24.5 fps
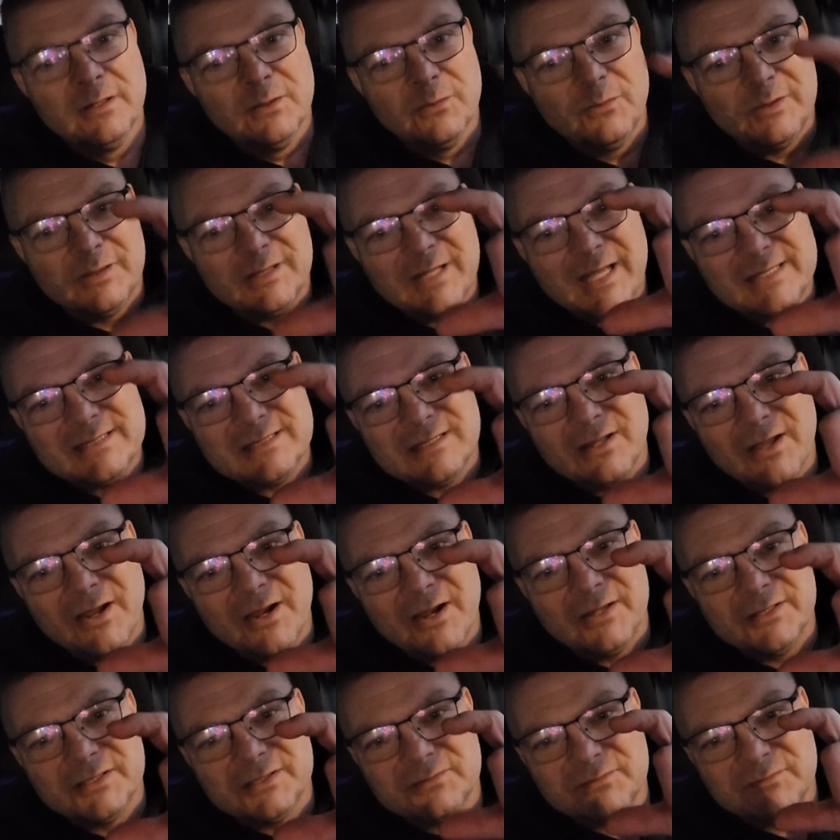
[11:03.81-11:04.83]
with nice
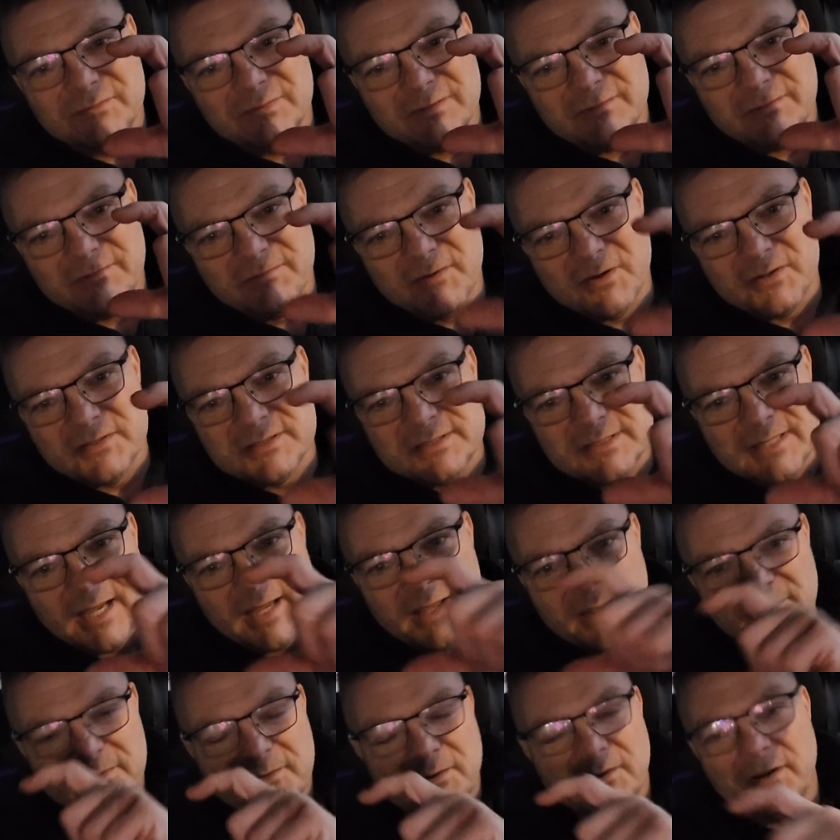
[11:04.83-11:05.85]
large first,
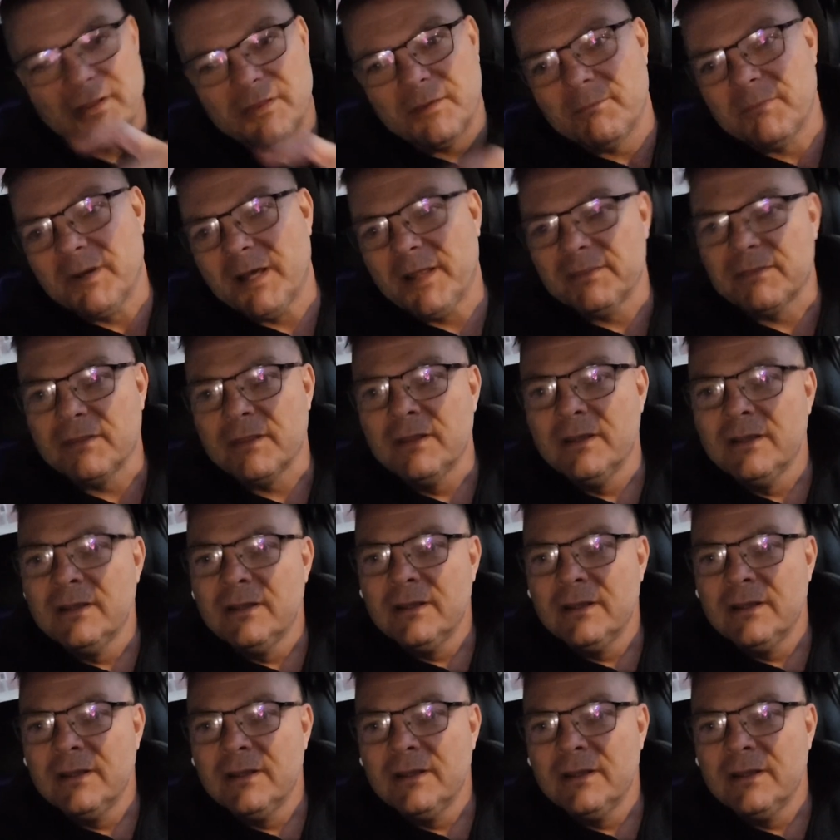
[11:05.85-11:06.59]
second, third of the month,